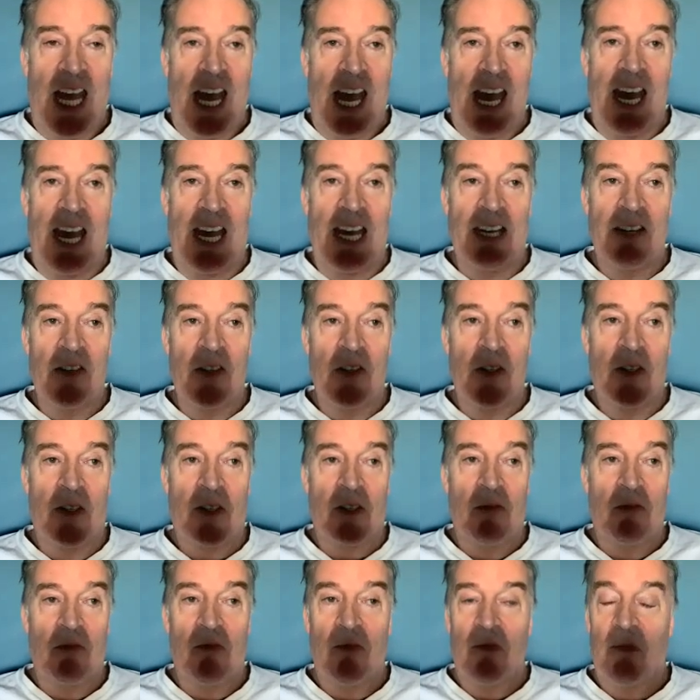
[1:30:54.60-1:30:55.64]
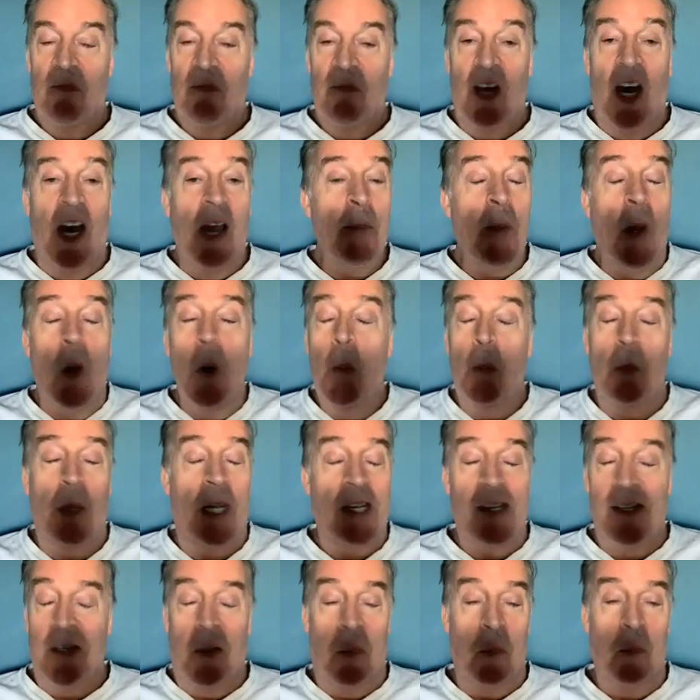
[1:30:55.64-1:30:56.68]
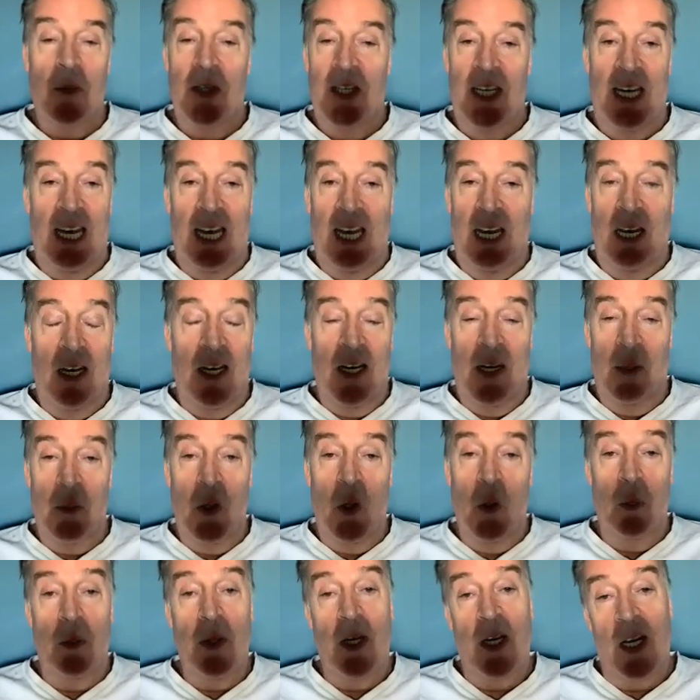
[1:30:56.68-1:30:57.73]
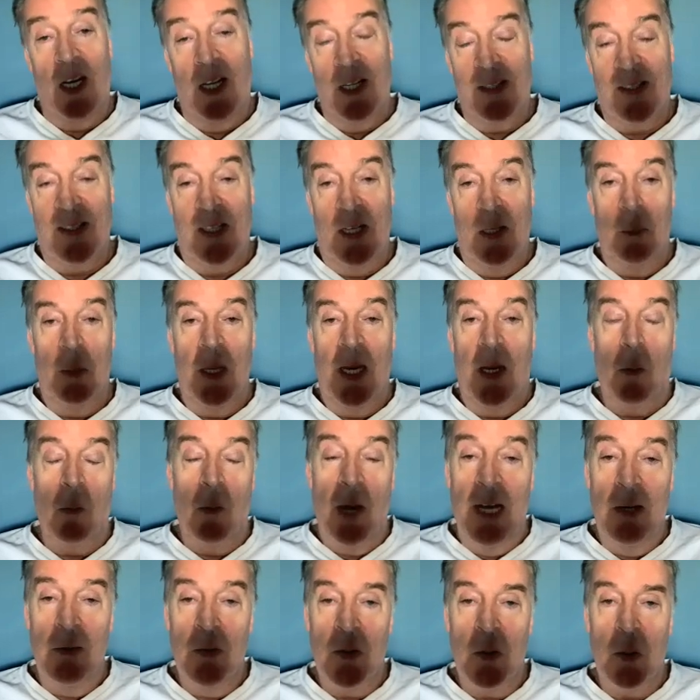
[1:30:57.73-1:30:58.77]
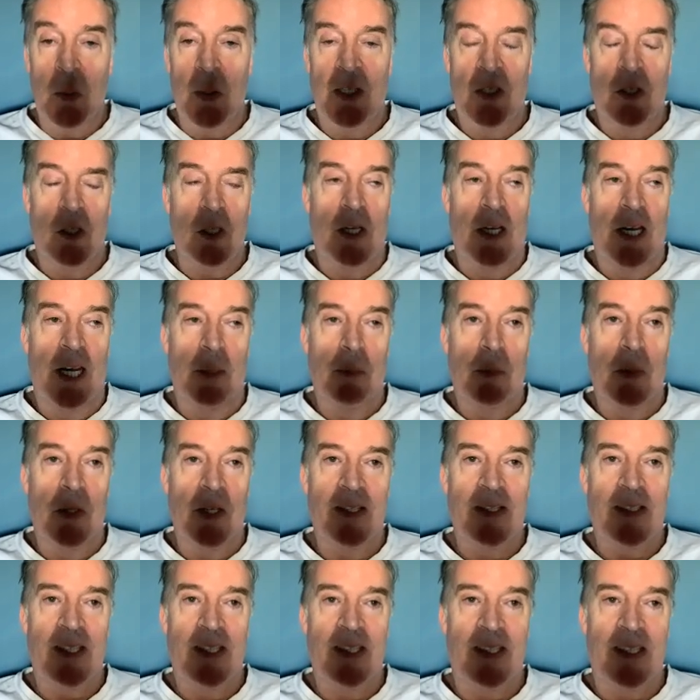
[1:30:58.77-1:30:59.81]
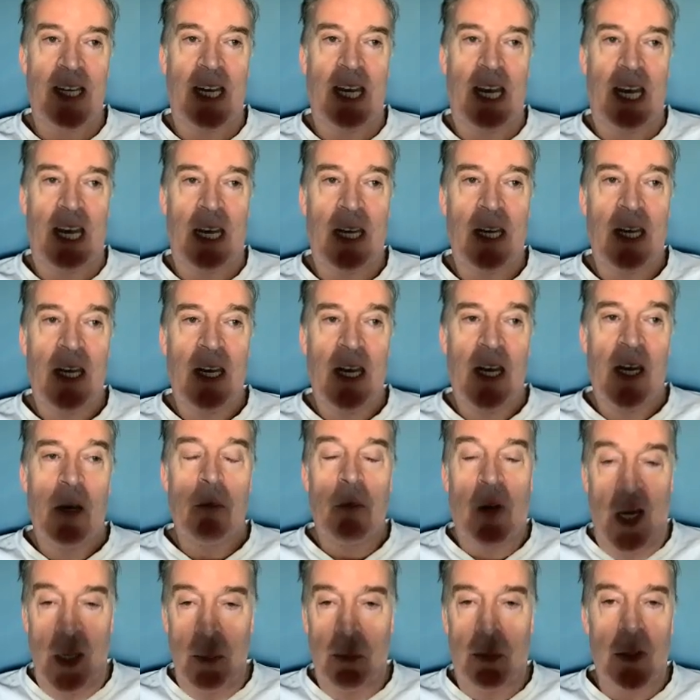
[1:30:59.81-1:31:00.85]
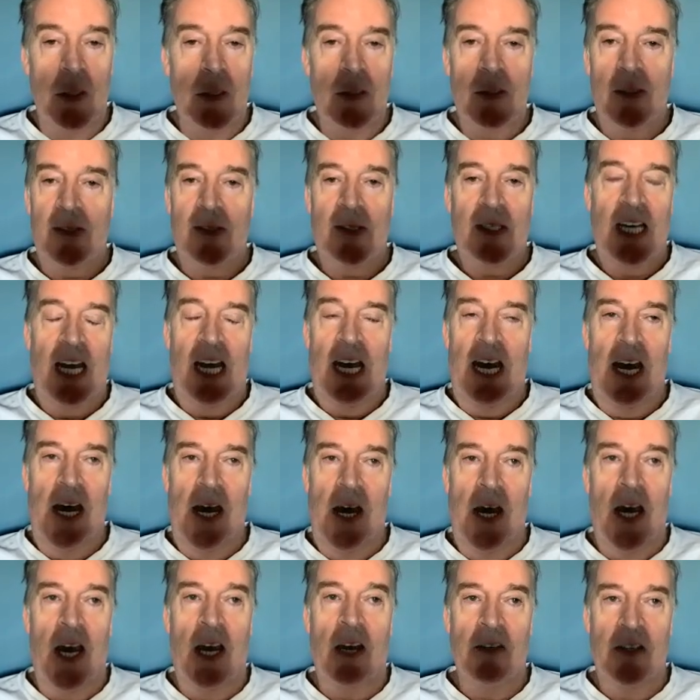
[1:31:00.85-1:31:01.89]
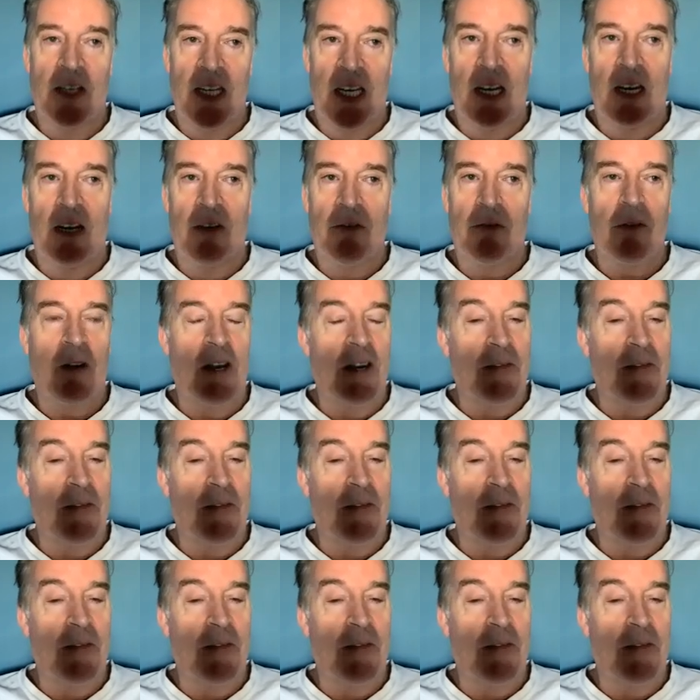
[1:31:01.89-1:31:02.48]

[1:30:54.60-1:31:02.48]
it. And I'm hoping someday, I'm hoping I'll still be around to enjoy it. But as I say, my books are there for